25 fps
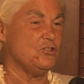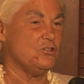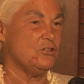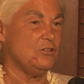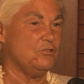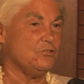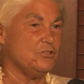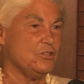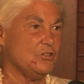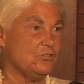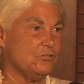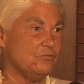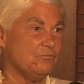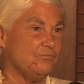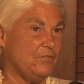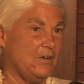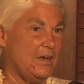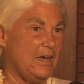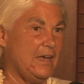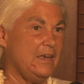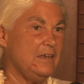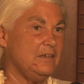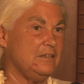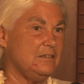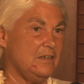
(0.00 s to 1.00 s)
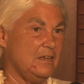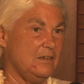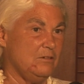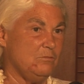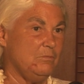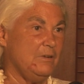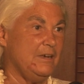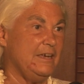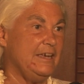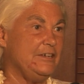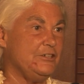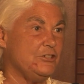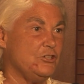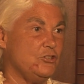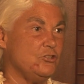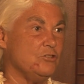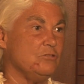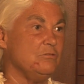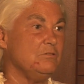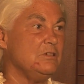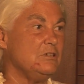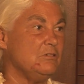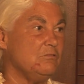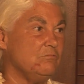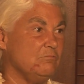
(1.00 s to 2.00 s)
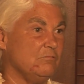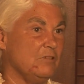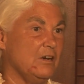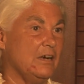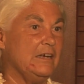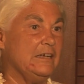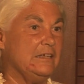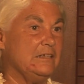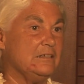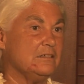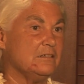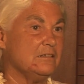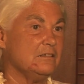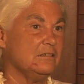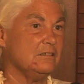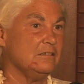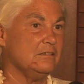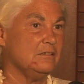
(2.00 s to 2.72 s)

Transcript: You know, just find a way to do it right,